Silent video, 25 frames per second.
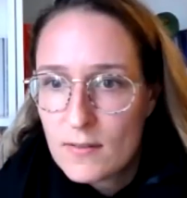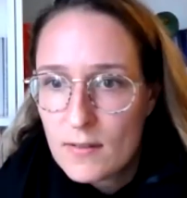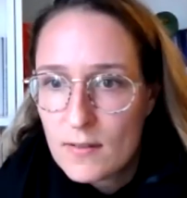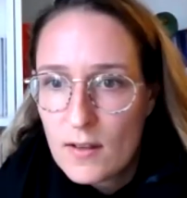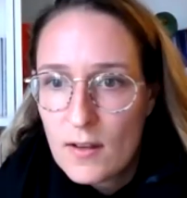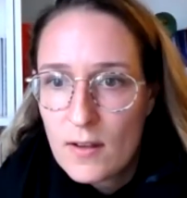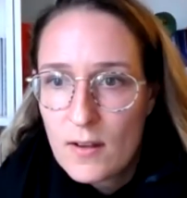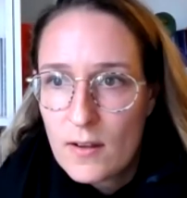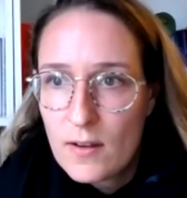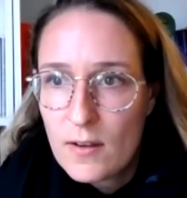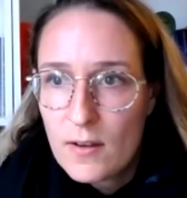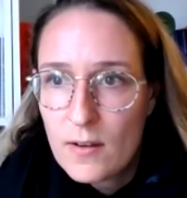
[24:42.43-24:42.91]

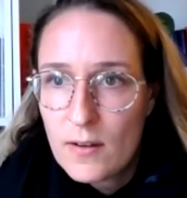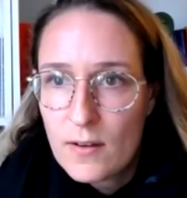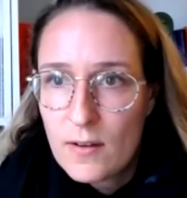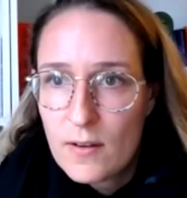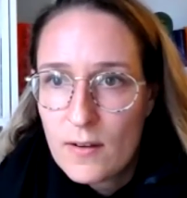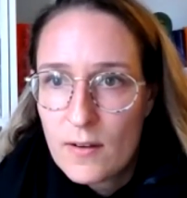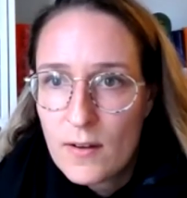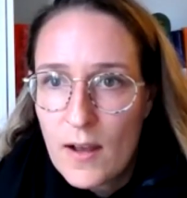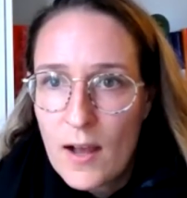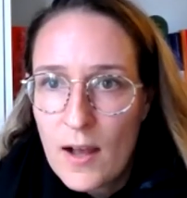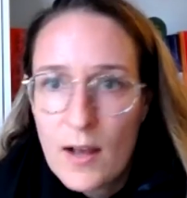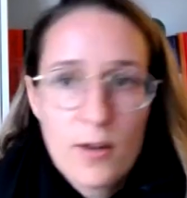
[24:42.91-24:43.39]

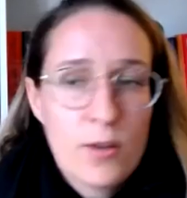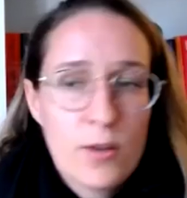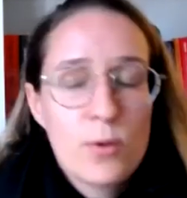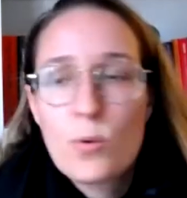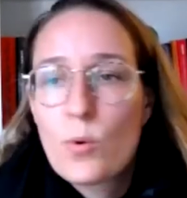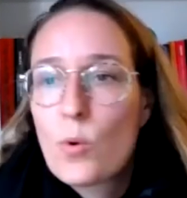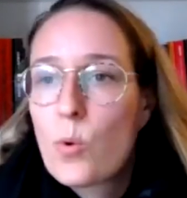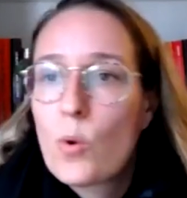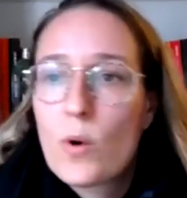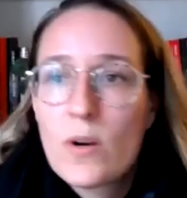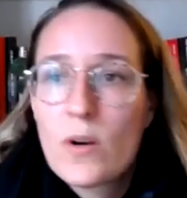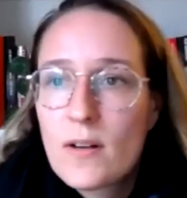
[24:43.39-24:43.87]
how do you
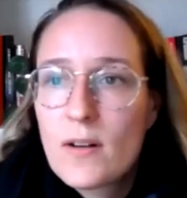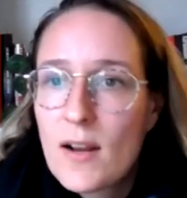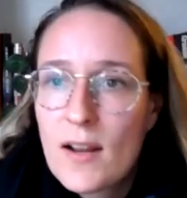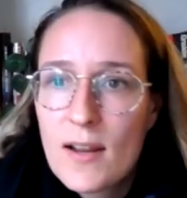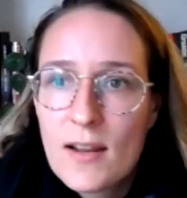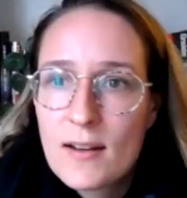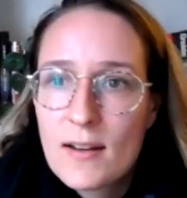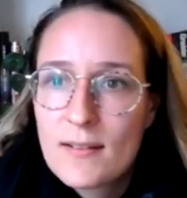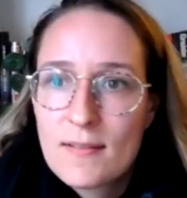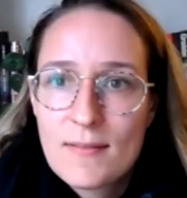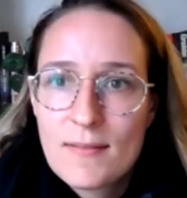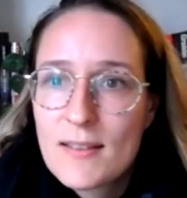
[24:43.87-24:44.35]

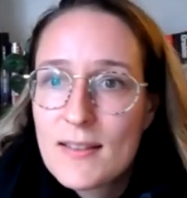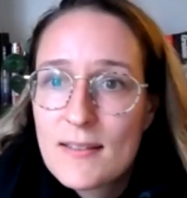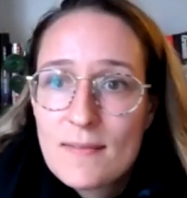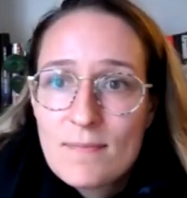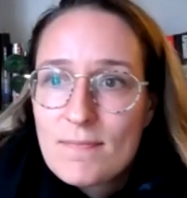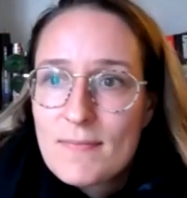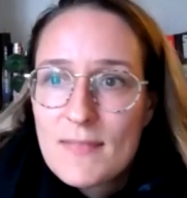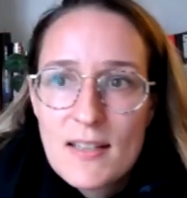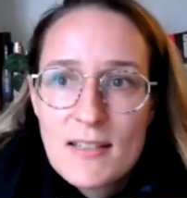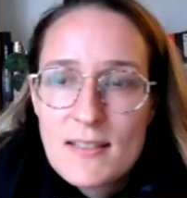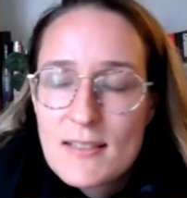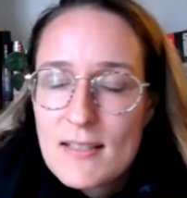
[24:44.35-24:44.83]
coordinate
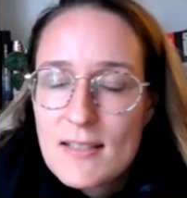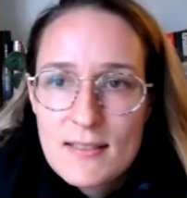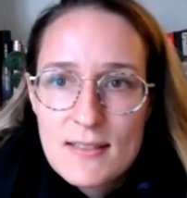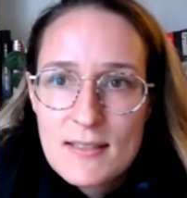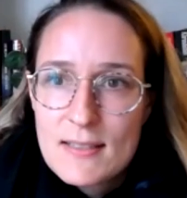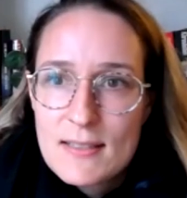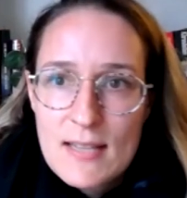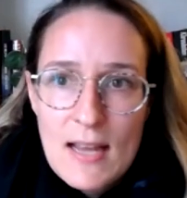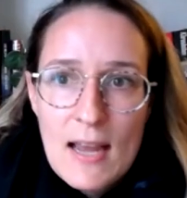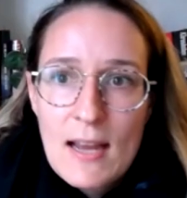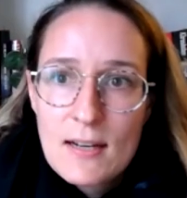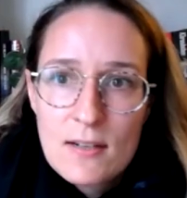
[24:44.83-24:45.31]
things as
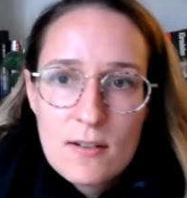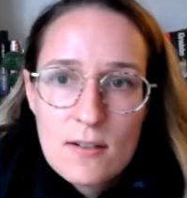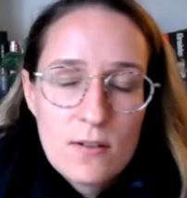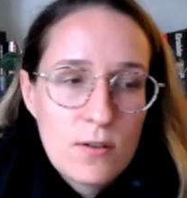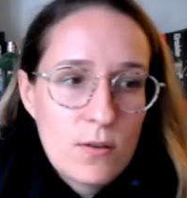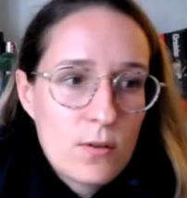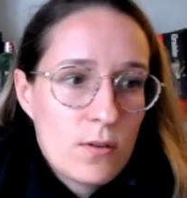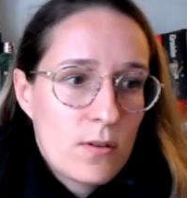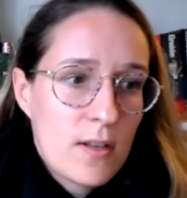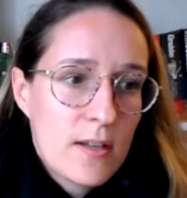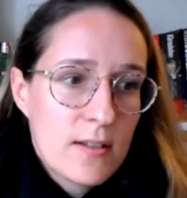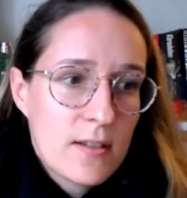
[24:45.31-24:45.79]

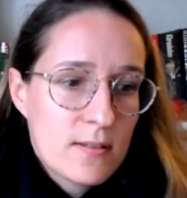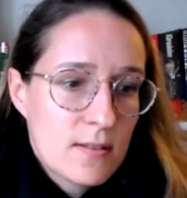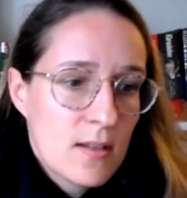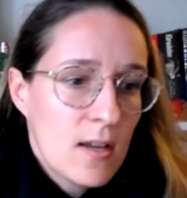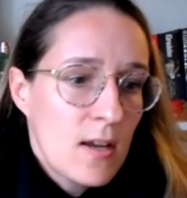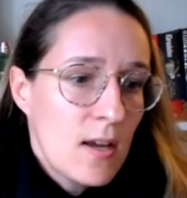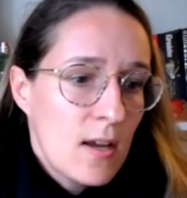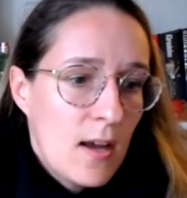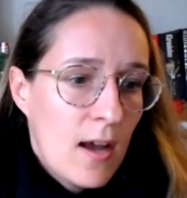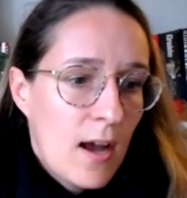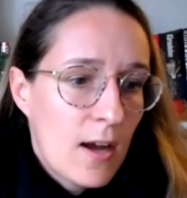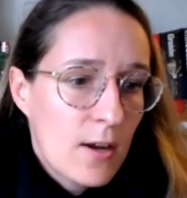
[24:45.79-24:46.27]
technical as
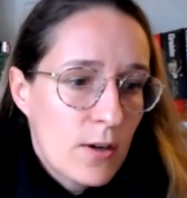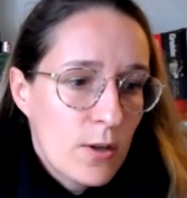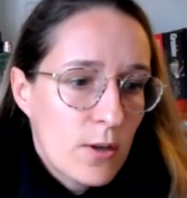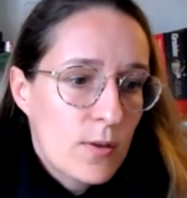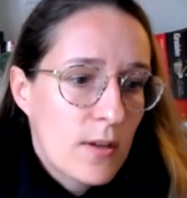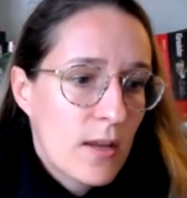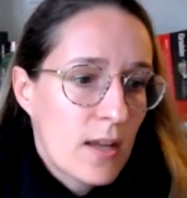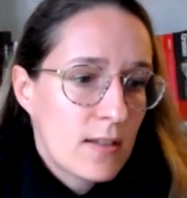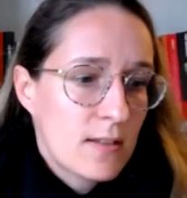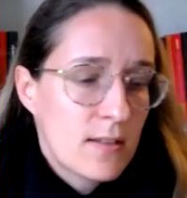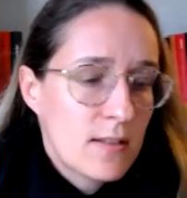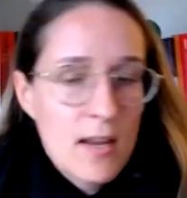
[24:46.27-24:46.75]
how do you
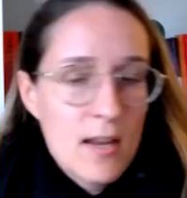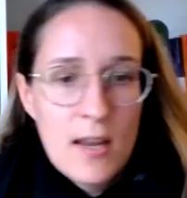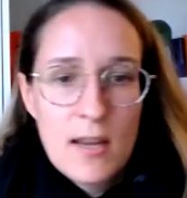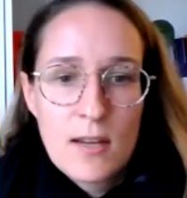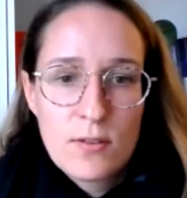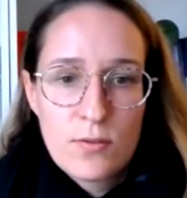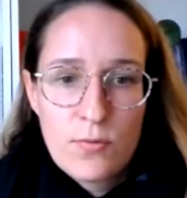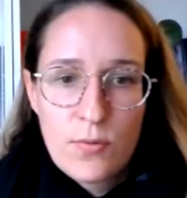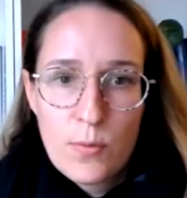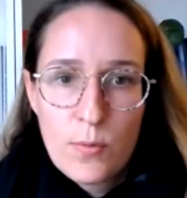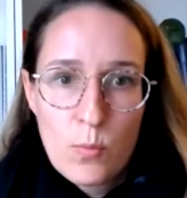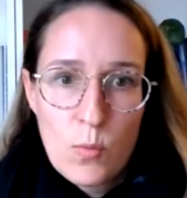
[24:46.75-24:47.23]
get tanks
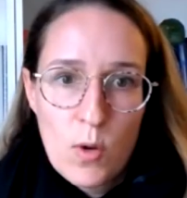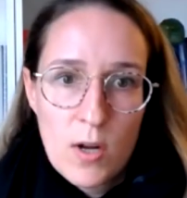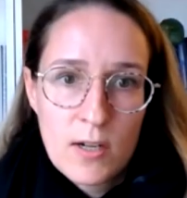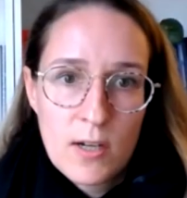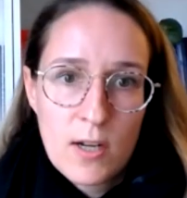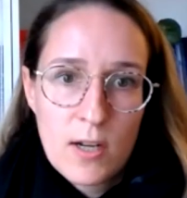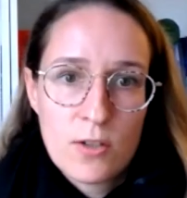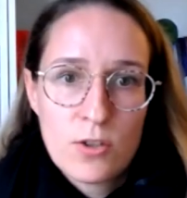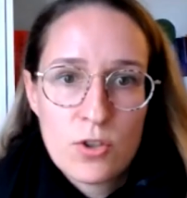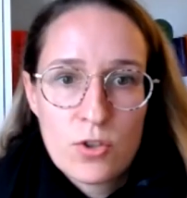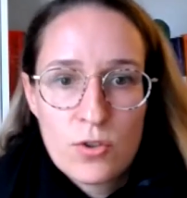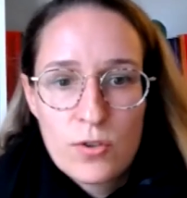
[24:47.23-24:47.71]
from one
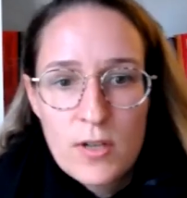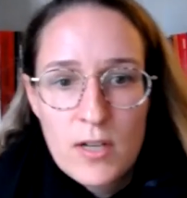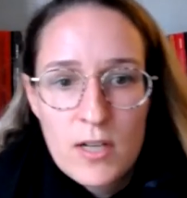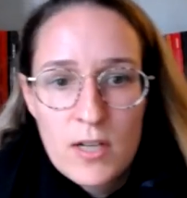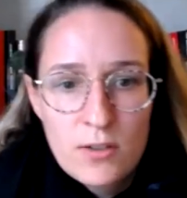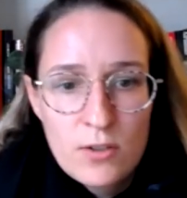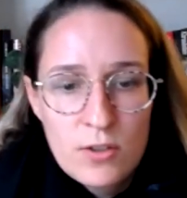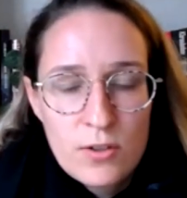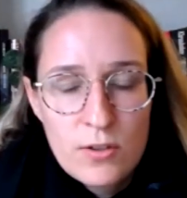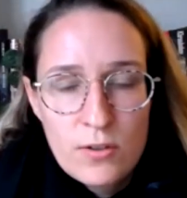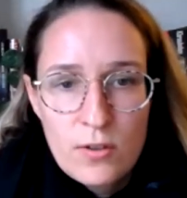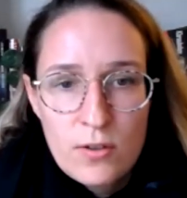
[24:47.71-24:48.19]
country
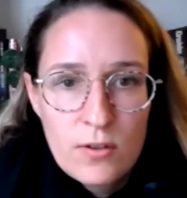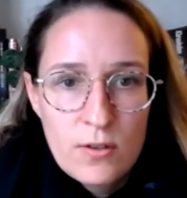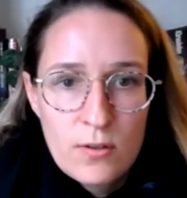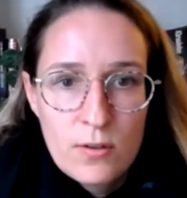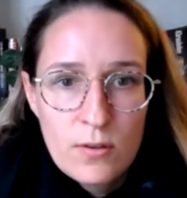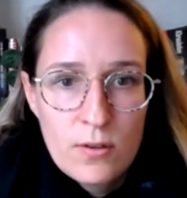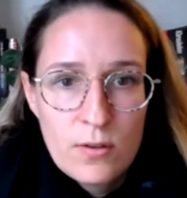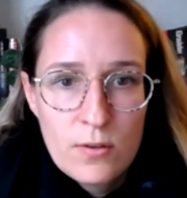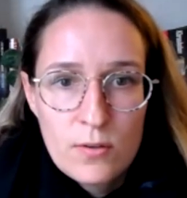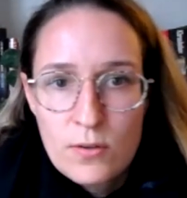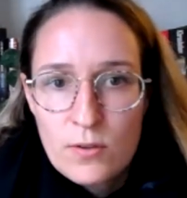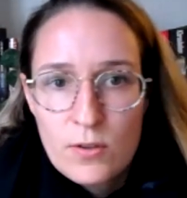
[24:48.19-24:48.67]
to
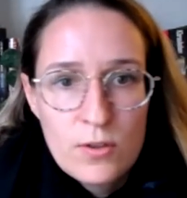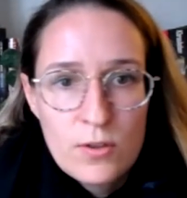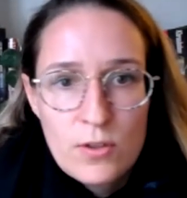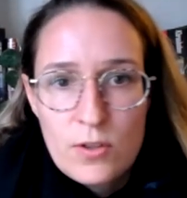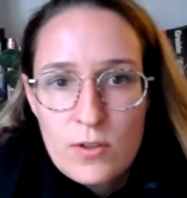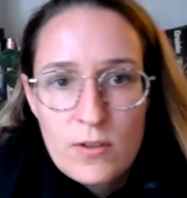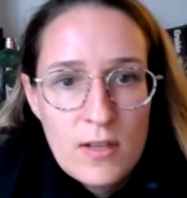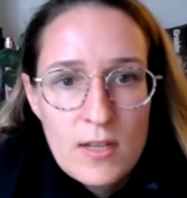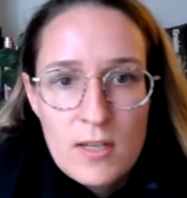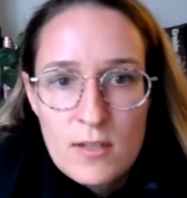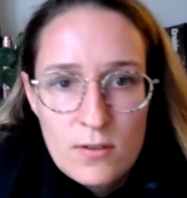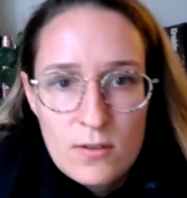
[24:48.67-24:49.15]
the
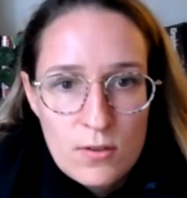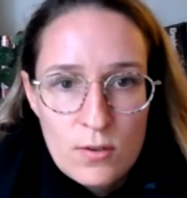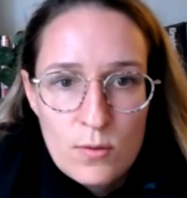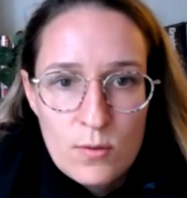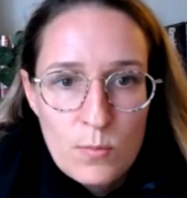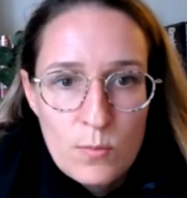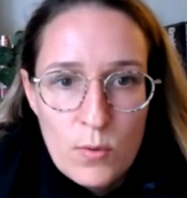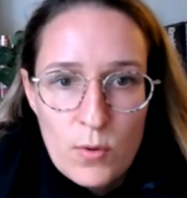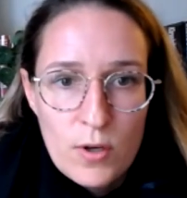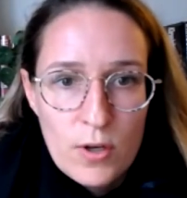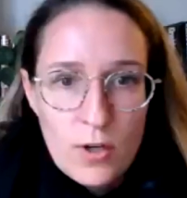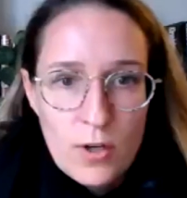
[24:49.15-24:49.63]
eastern
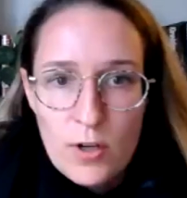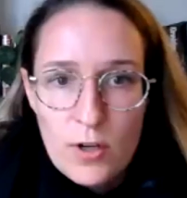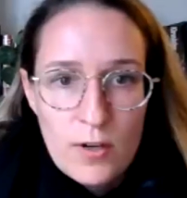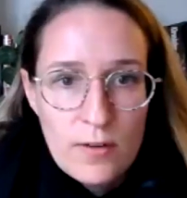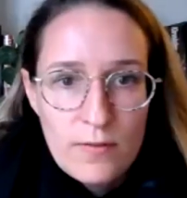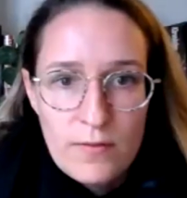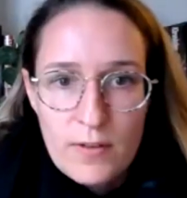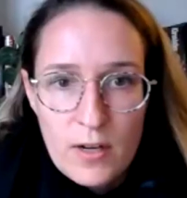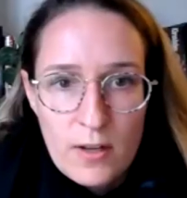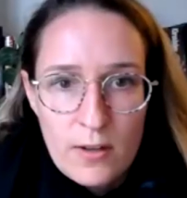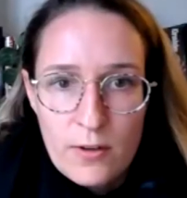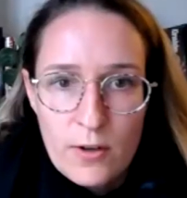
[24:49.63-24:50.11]
border of
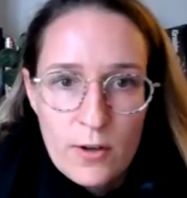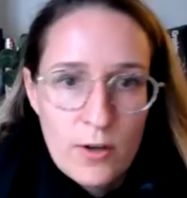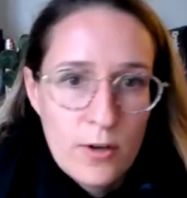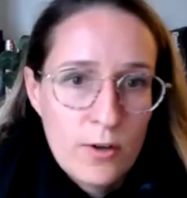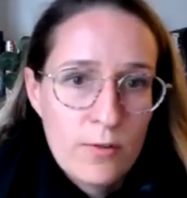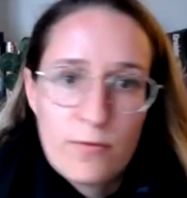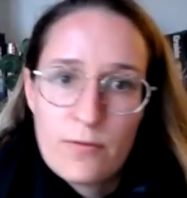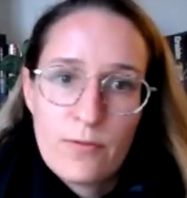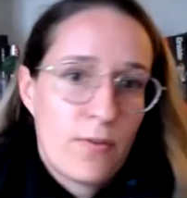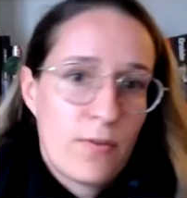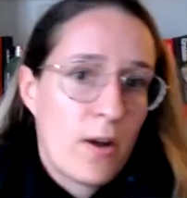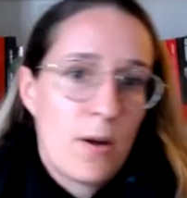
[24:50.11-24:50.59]
another
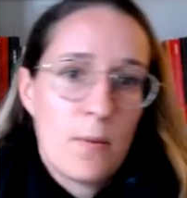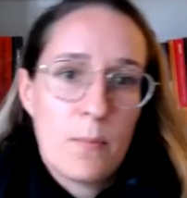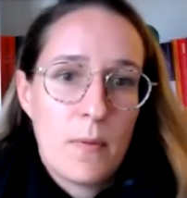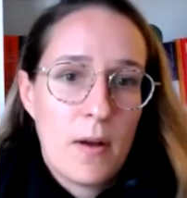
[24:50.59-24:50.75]
from,